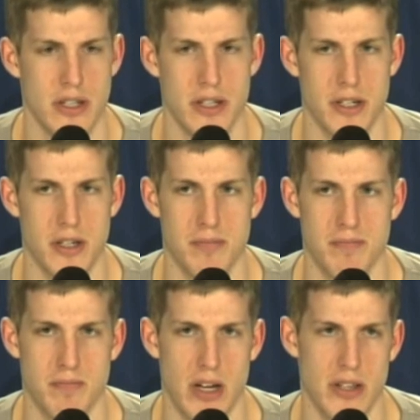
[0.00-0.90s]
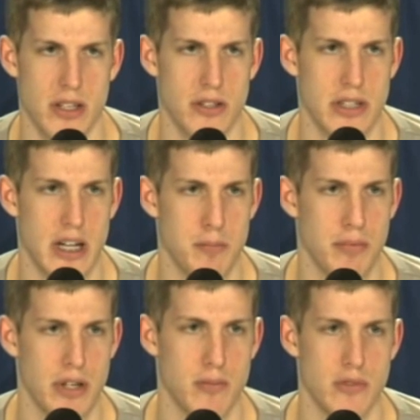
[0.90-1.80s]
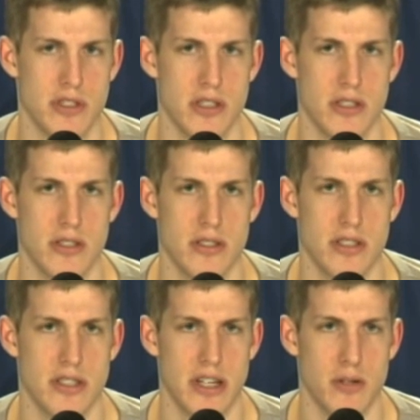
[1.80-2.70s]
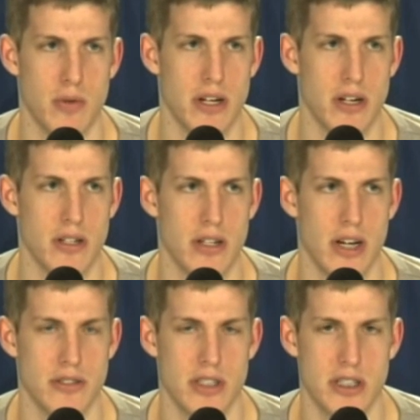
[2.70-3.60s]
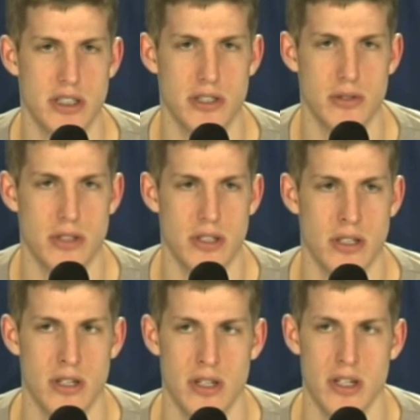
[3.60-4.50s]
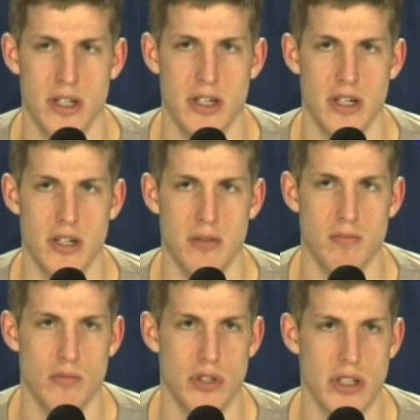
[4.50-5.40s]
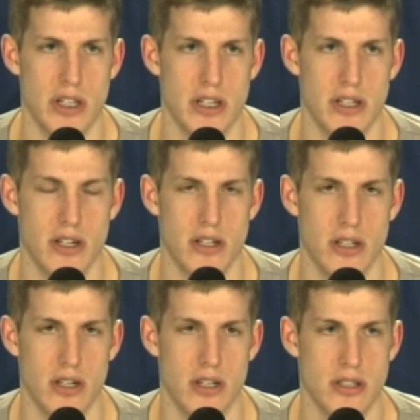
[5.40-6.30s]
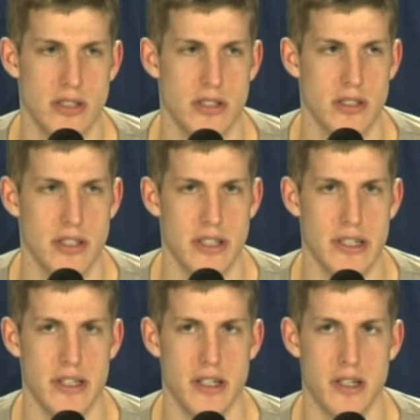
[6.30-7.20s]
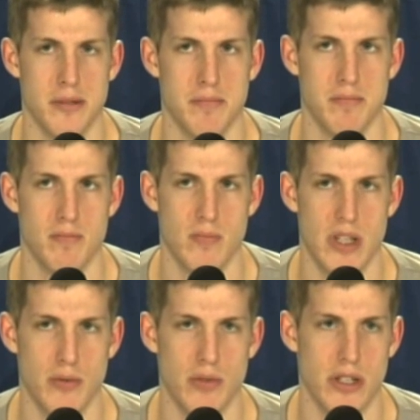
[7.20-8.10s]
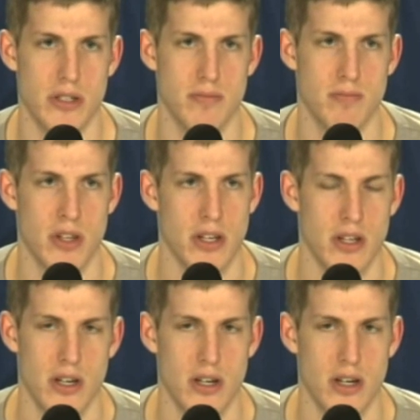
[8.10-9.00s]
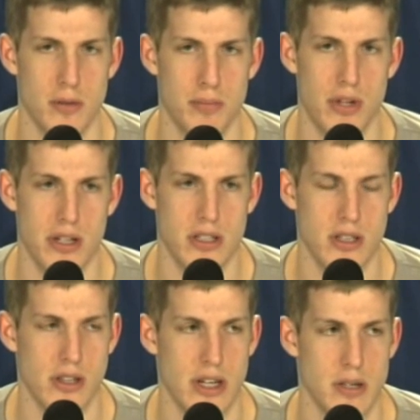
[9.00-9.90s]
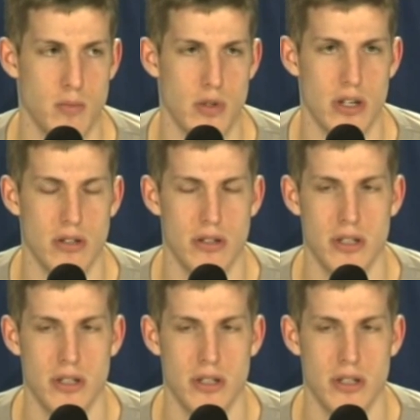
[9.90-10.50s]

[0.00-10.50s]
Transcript: And um, I think their game plan was to, to take away our outside shooting, um, really get in on our guards, and um, they really uh, plugged in the lane well.